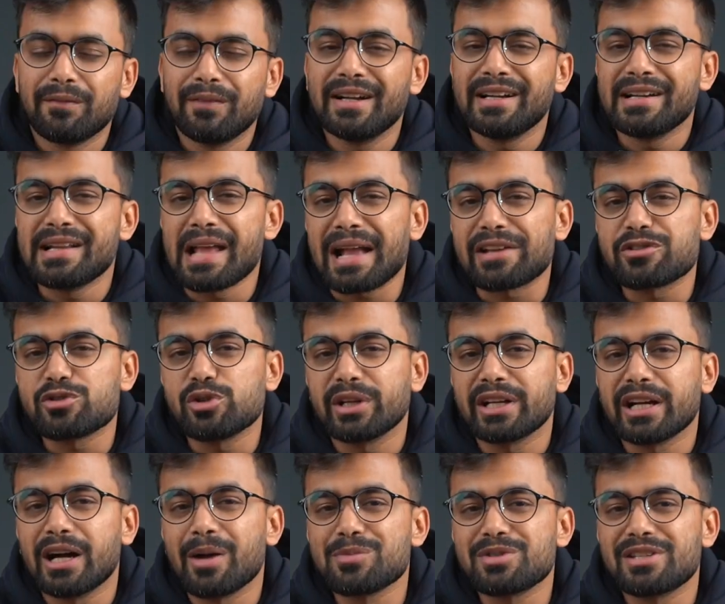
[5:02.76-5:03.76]
Well, it actually
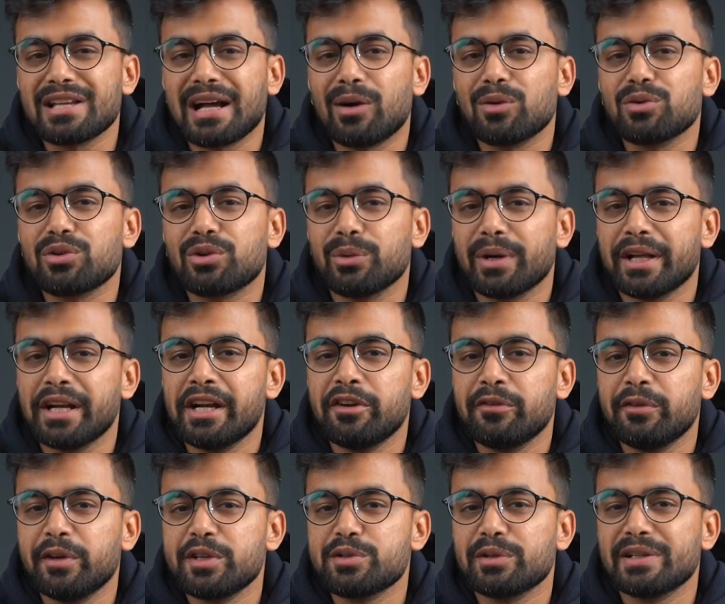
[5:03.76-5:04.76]
comes down to an
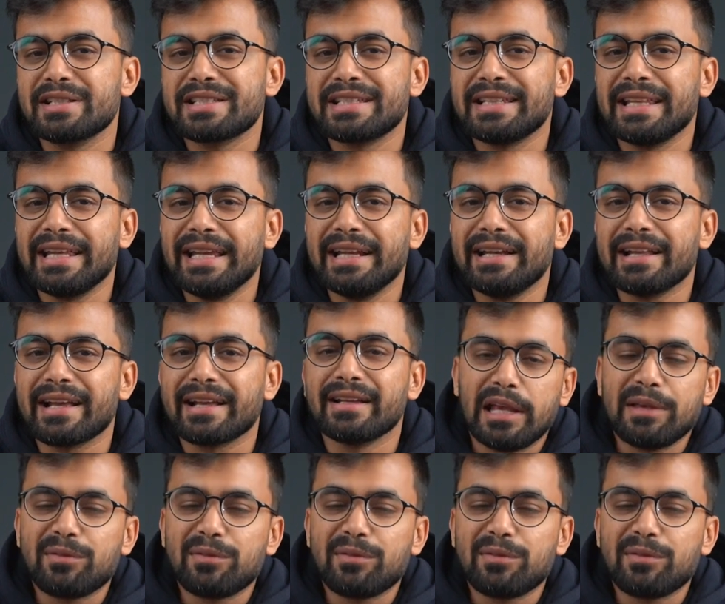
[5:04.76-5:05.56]
individual's need.